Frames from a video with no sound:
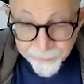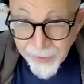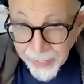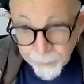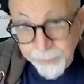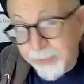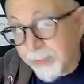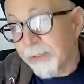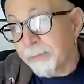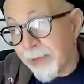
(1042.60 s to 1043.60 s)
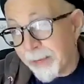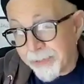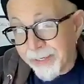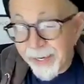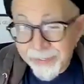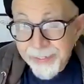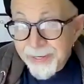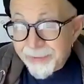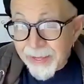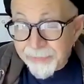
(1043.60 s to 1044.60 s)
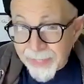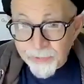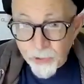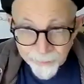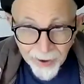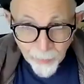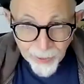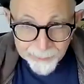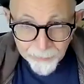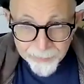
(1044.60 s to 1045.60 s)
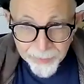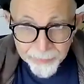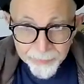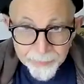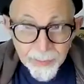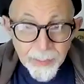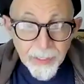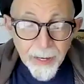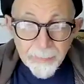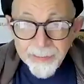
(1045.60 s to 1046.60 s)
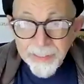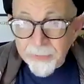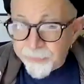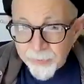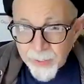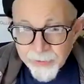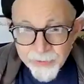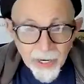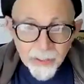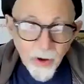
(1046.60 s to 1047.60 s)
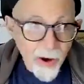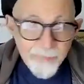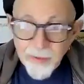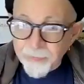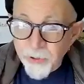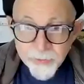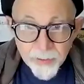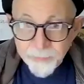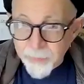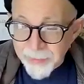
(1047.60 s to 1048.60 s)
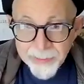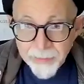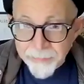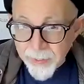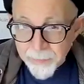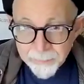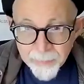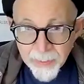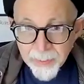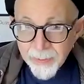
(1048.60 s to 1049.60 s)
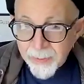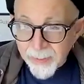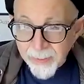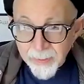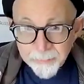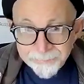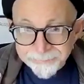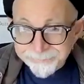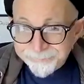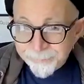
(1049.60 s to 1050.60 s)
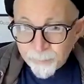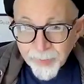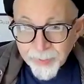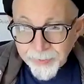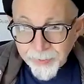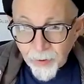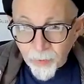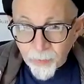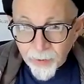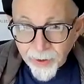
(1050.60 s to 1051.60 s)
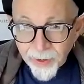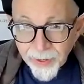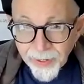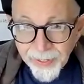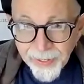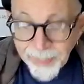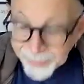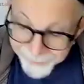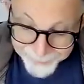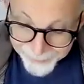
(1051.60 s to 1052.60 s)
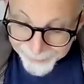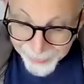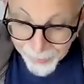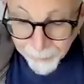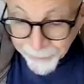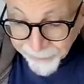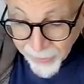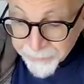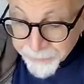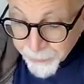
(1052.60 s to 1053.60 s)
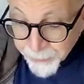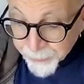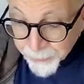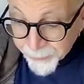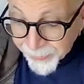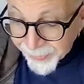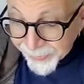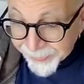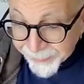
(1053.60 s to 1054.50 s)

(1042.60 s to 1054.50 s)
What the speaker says: Did Valerie? Maybe. That's sort of how I looked at it. But in answer to your question, Jack, no, I've never heard from any of them. Um, you know, I would love to.